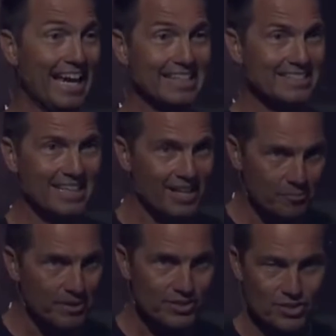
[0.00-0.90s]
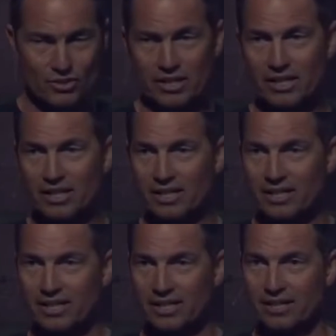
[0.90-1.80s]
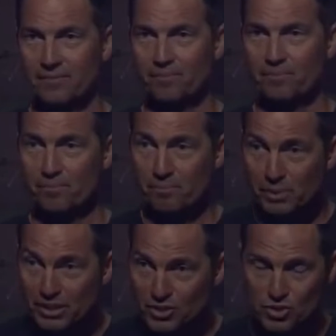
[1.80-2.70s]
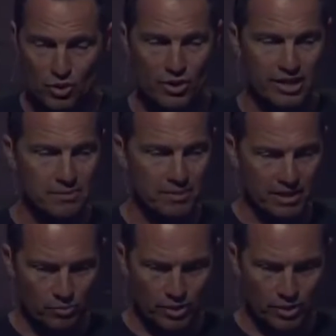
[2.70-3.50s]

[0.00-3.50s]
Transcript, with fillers: it's not a mystery, but he's drawing him in.